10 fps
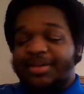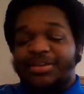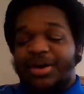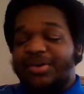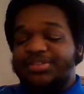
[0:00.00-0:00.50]

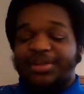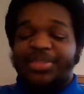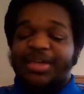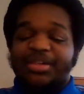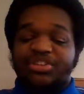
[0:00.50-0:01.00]
know, I saw
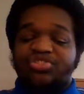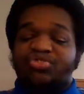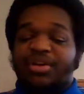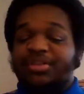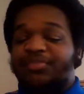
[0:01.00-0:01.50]
the English
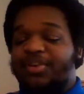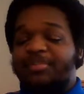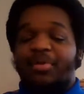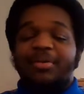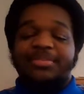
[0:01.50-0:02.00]
trailer for The
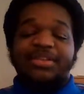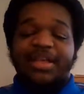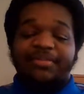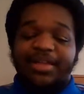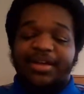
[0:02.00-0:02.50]
Promised
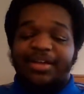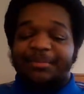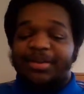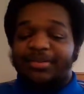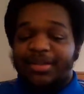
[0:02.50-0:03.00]
Neverland
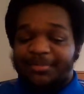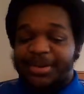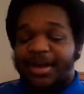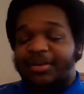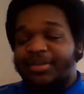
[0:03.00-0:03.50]

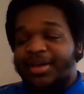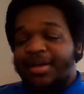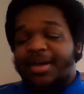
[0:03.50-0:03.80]
coming out.